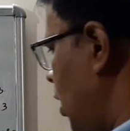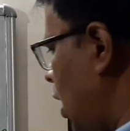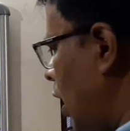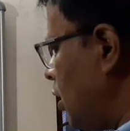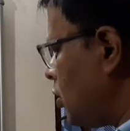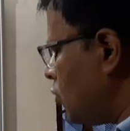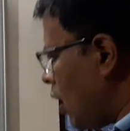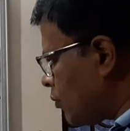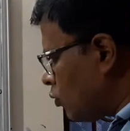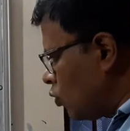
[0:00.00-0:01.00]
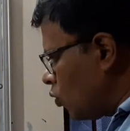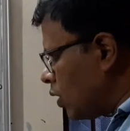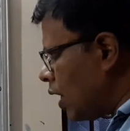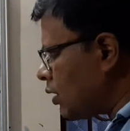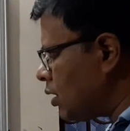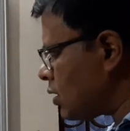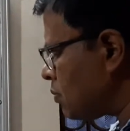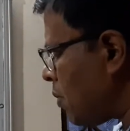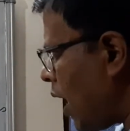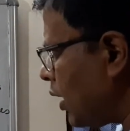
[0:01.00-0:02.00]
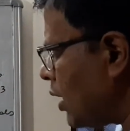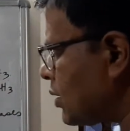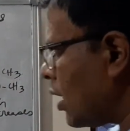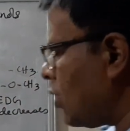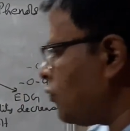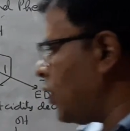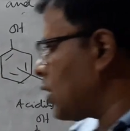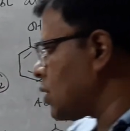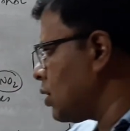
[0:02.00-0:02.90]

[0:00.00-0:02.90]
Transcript: and you have to know that this minus R effect